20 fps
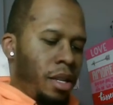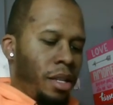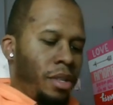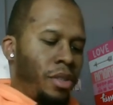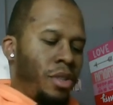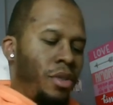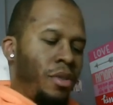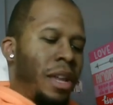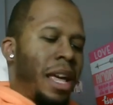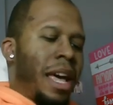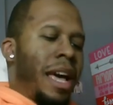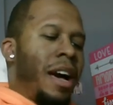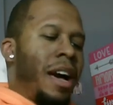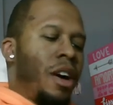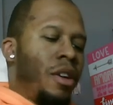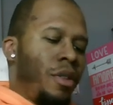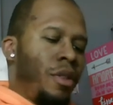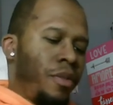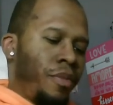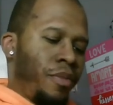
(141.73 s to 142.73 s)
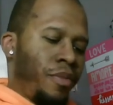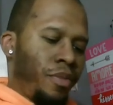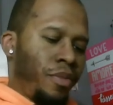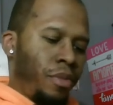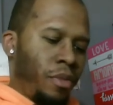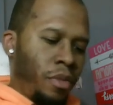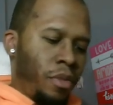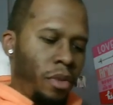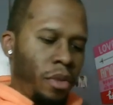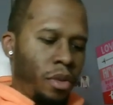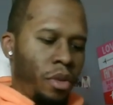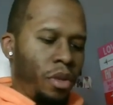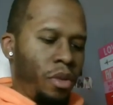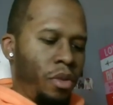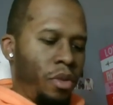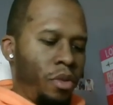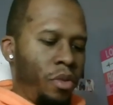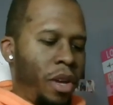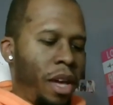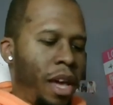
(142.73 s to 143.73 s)
So now
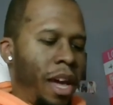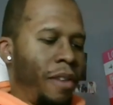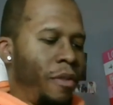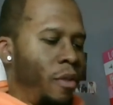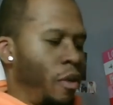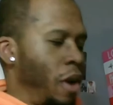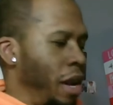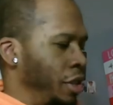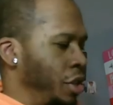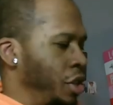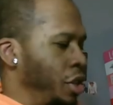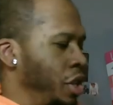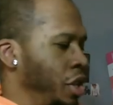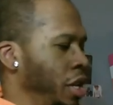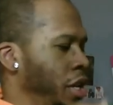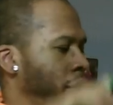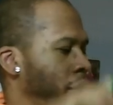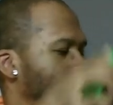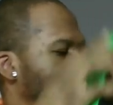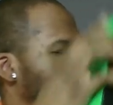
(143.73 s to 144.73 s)
we have right here